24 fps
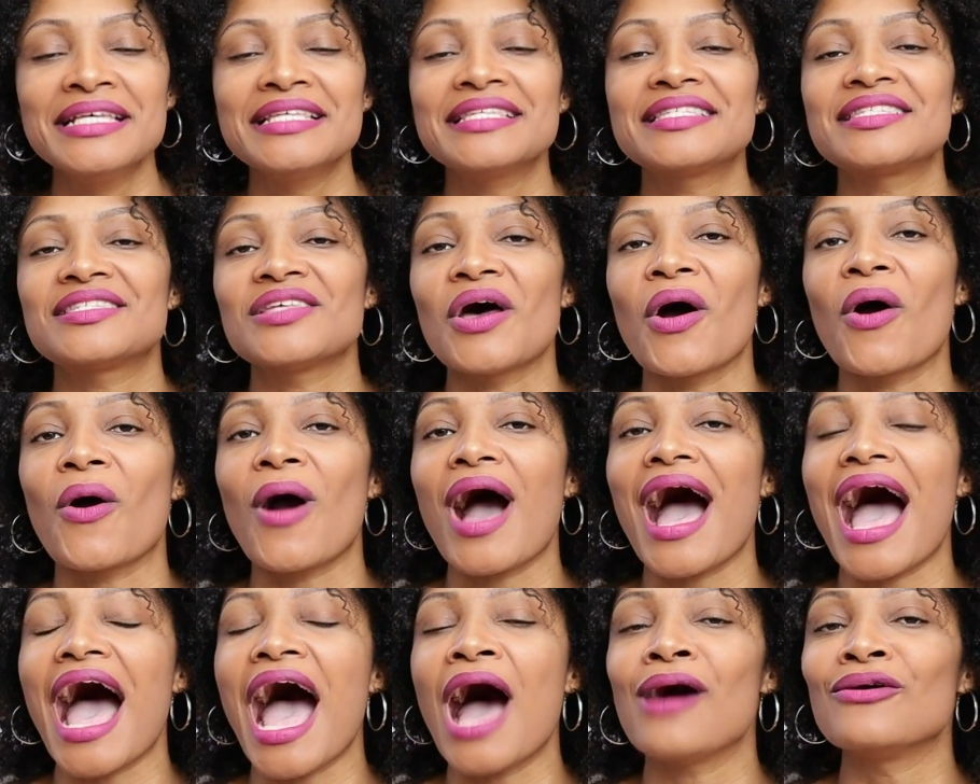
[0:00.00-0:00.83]

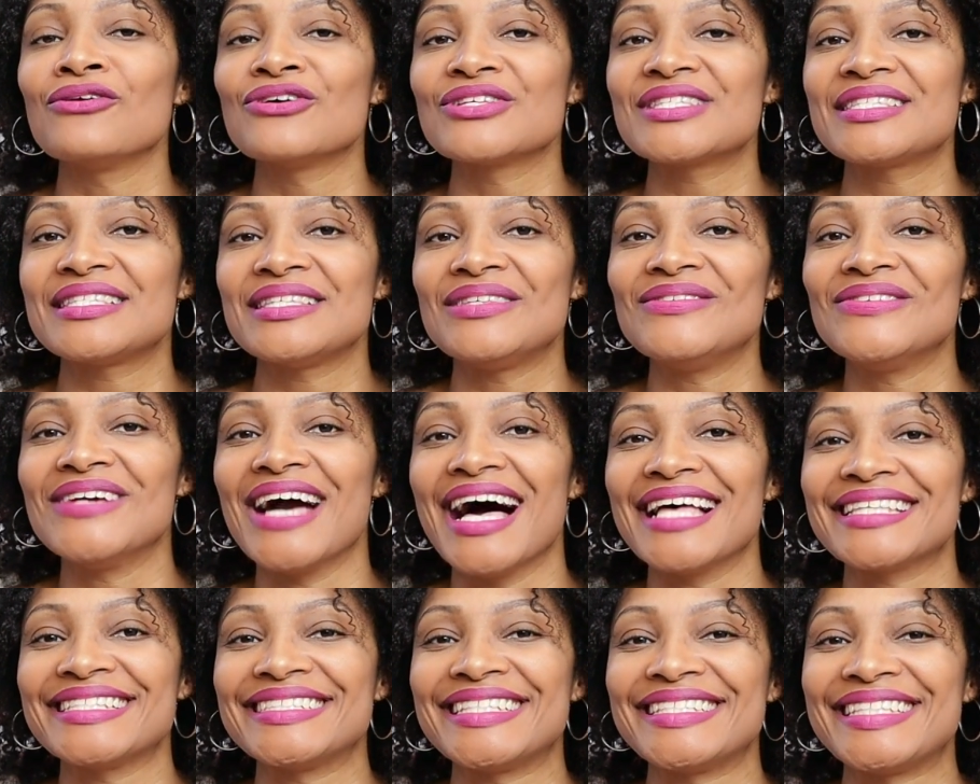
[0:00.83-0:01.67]
So I will see you
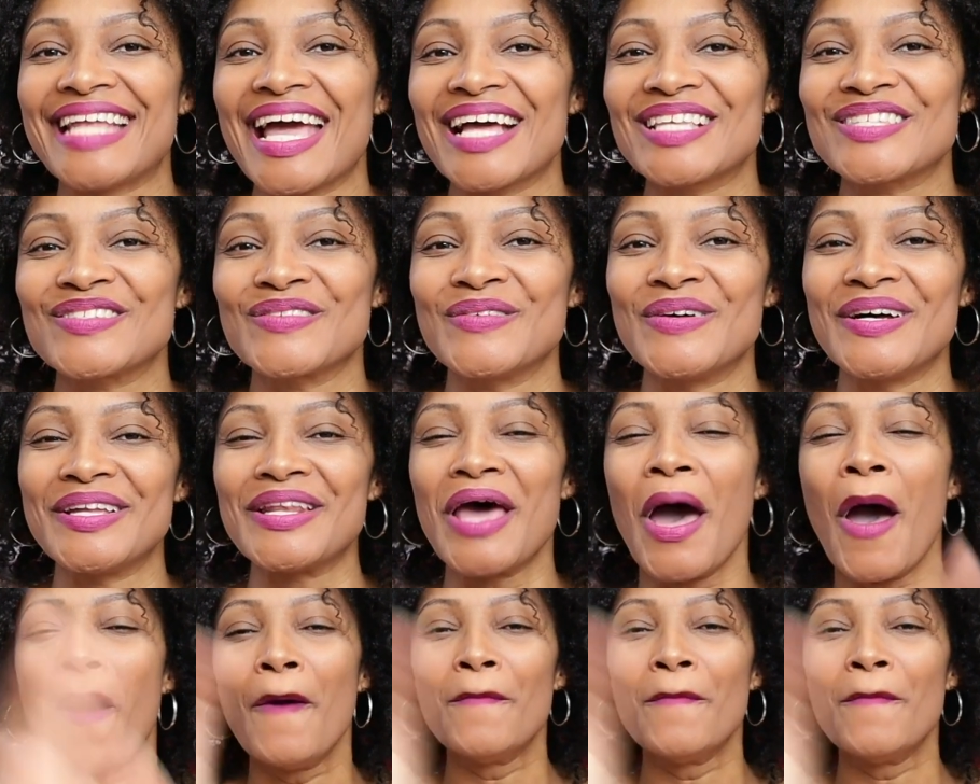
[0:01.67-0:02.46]
guys in the next one.